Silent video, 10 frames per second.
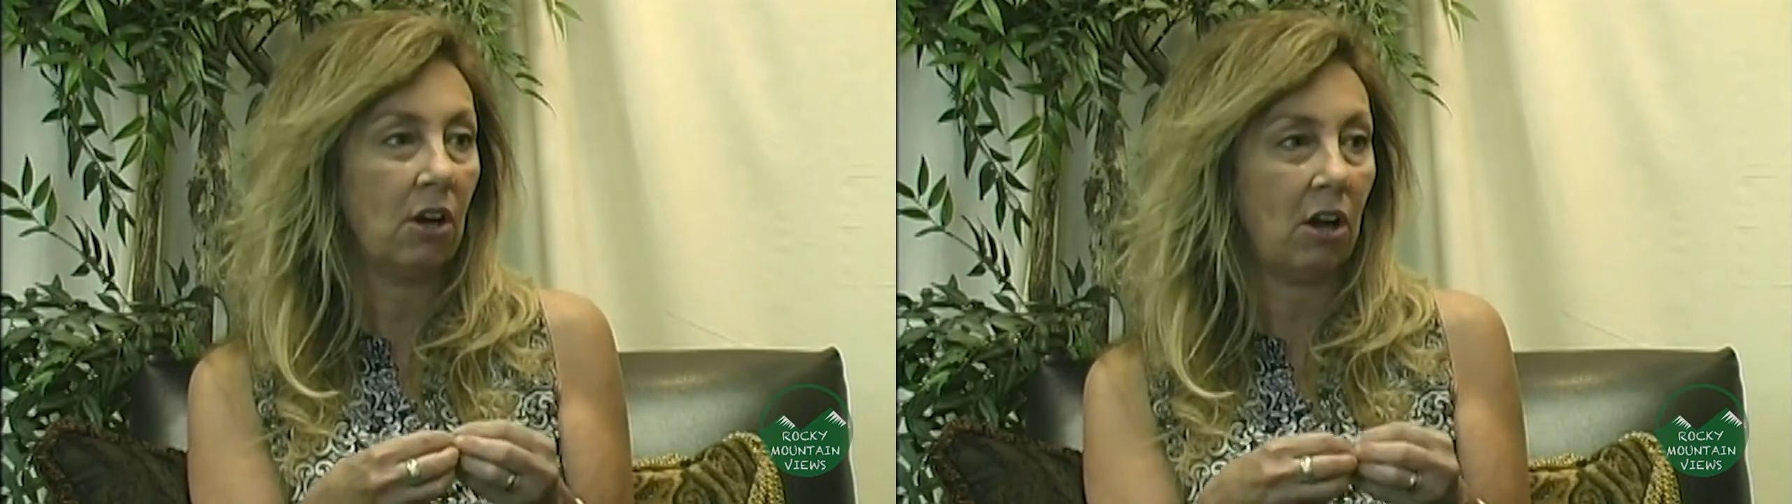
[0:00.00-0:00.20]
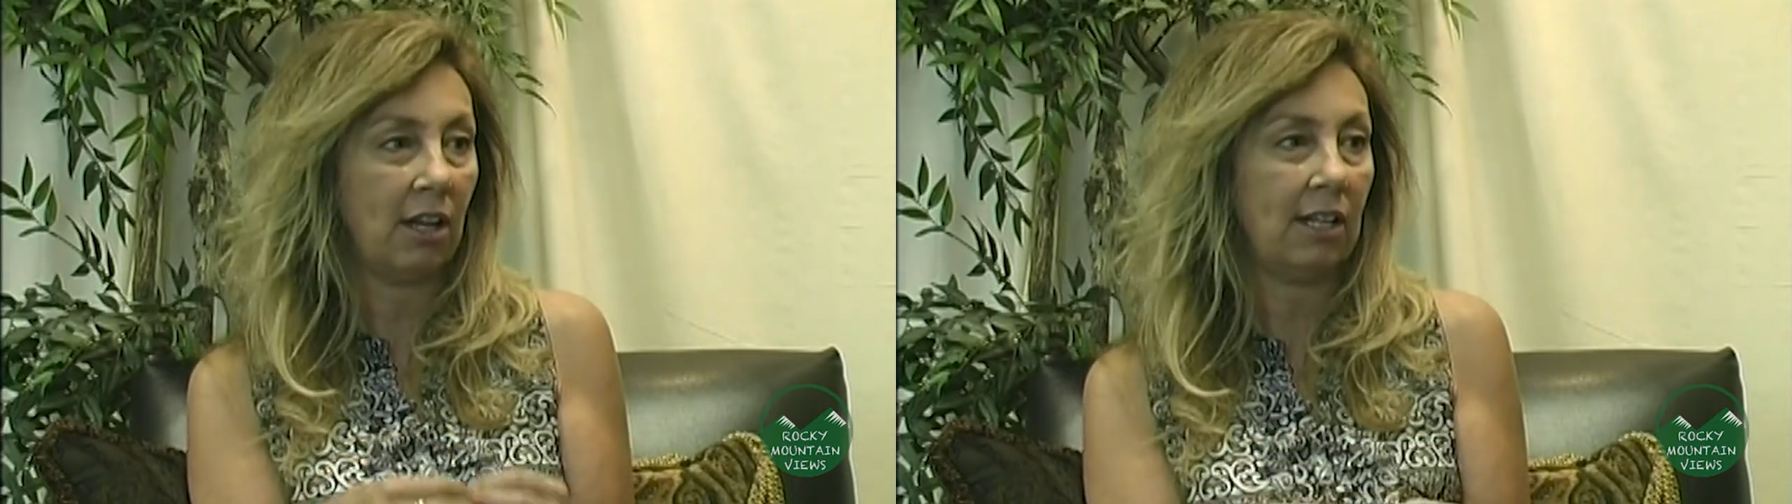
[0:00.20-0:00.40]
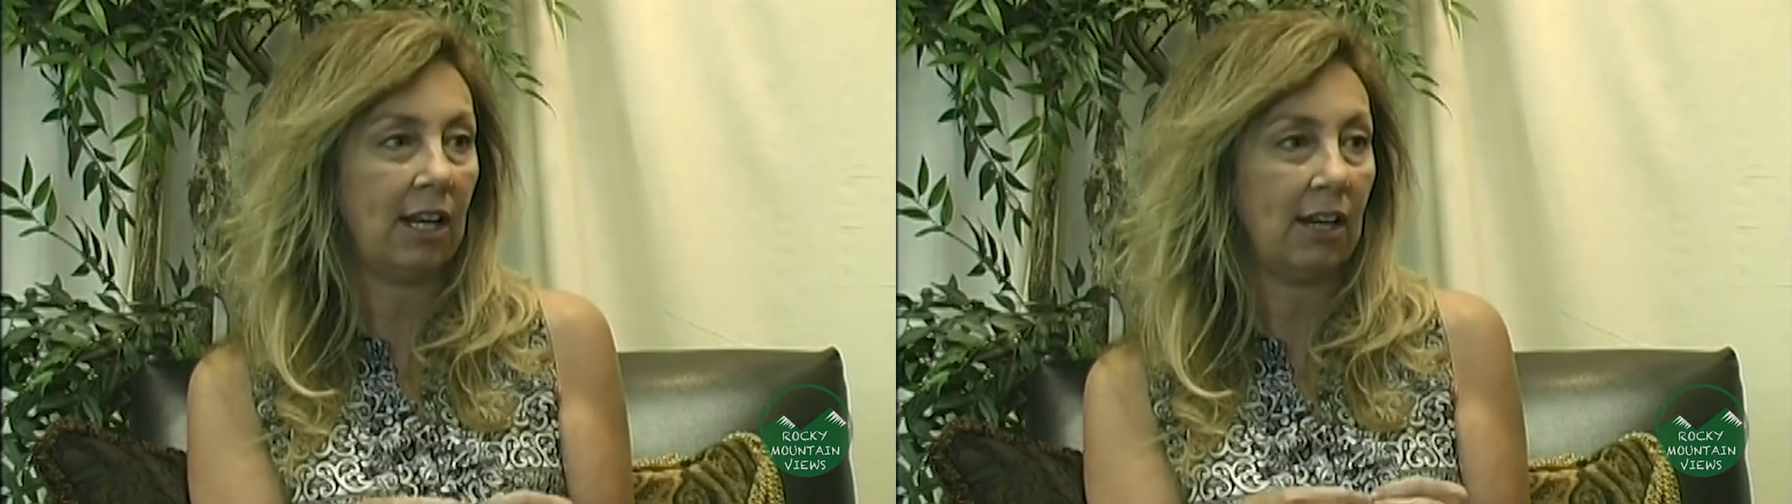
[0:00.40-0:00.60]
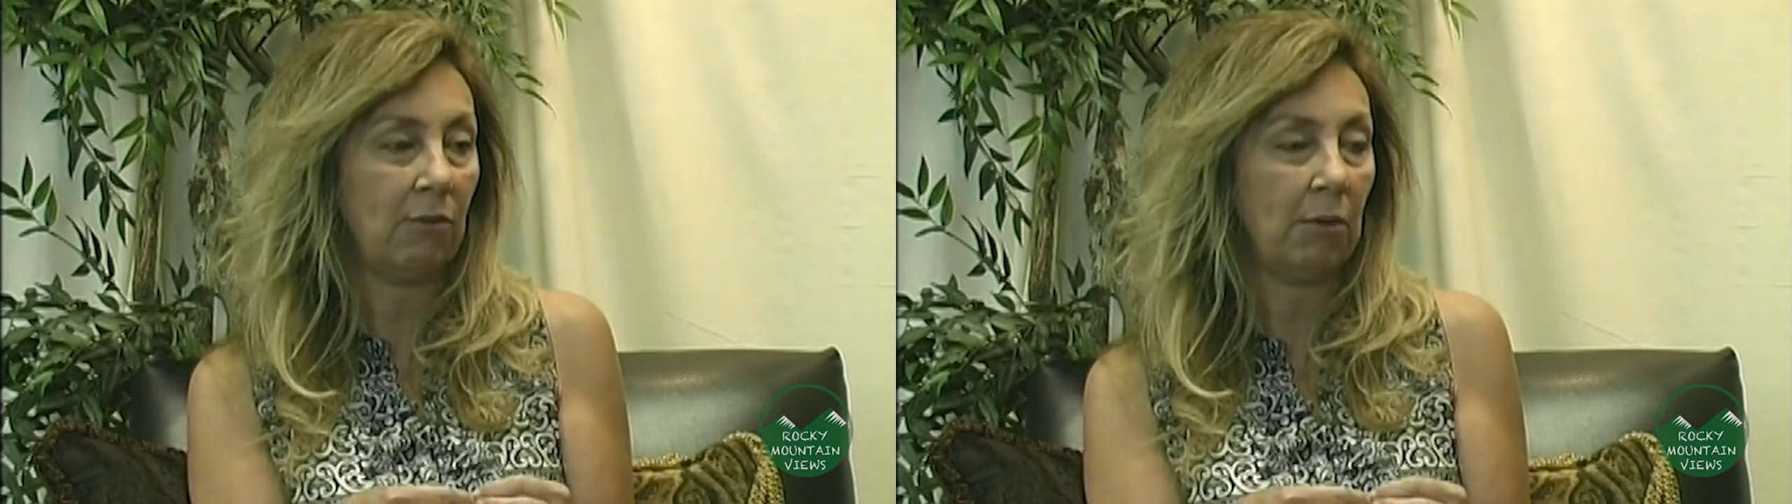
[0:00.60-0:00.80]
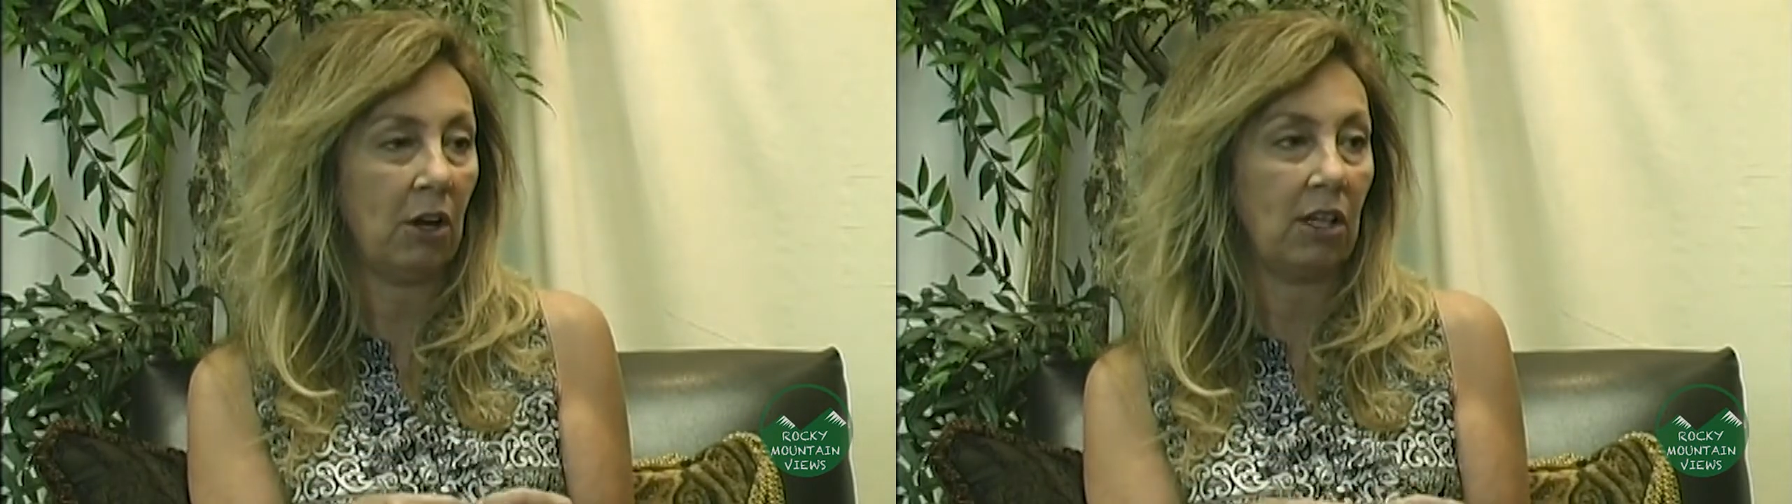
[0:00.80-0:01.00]
on Native
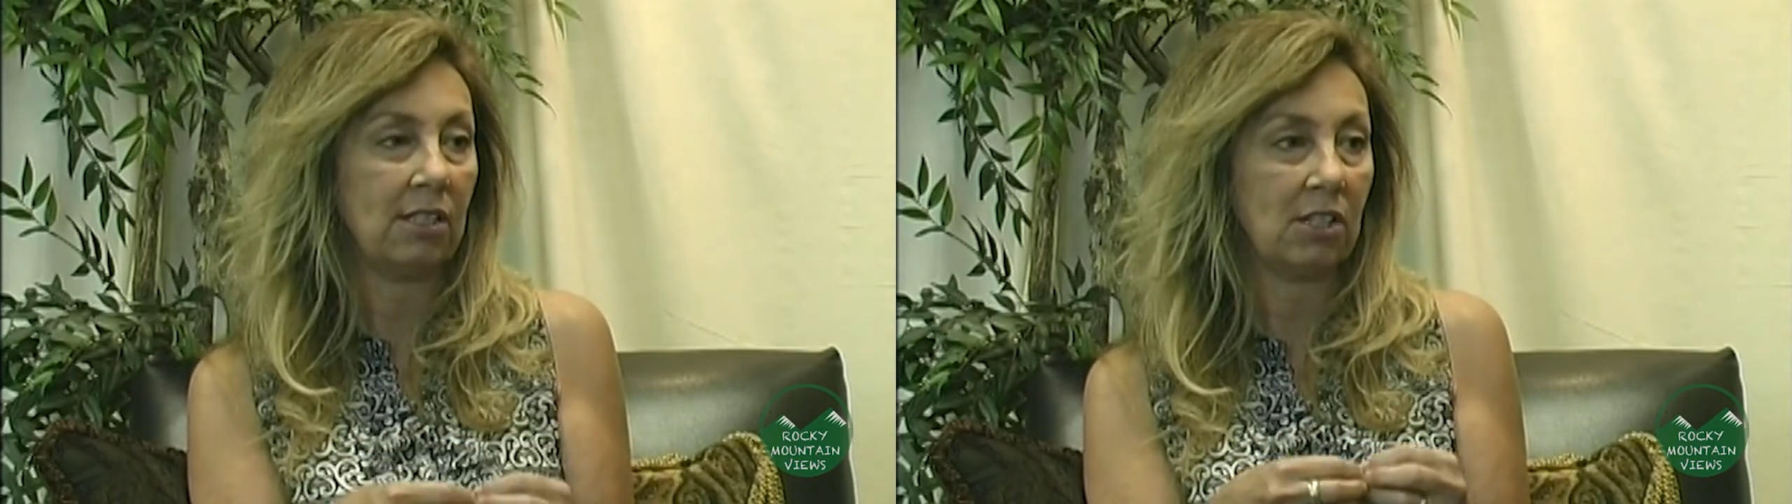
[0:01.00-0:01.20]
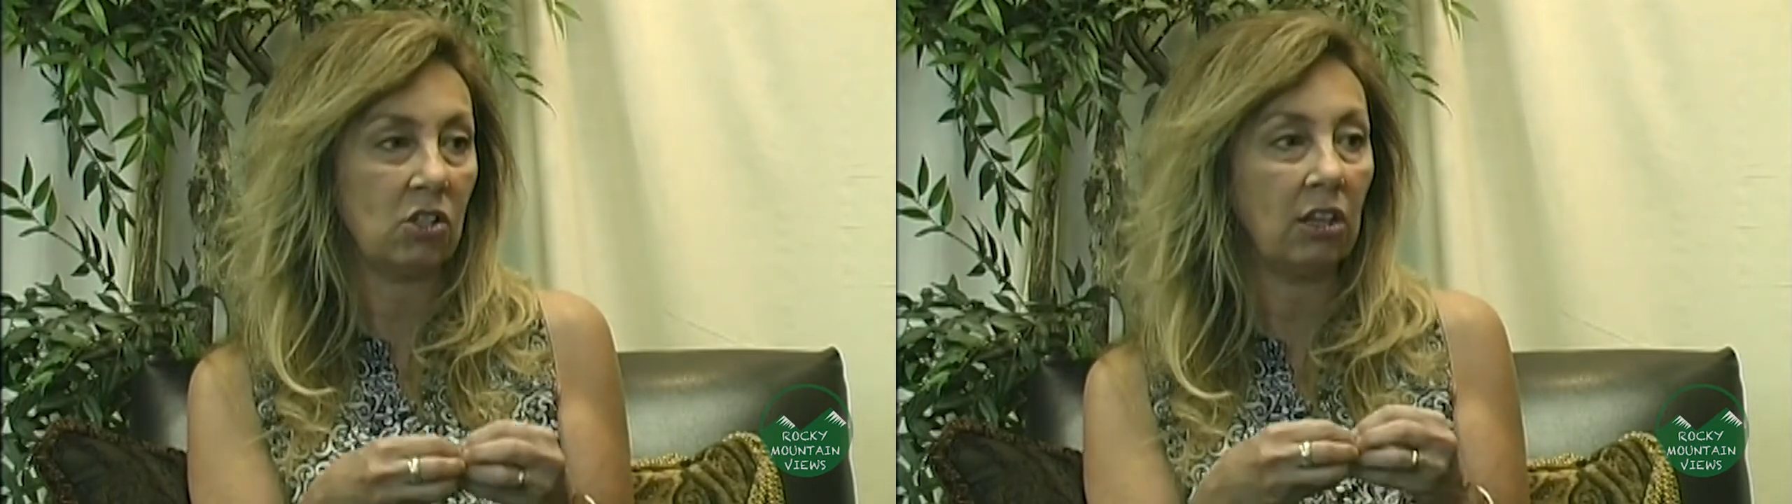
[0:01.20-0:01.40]
Americans that you'd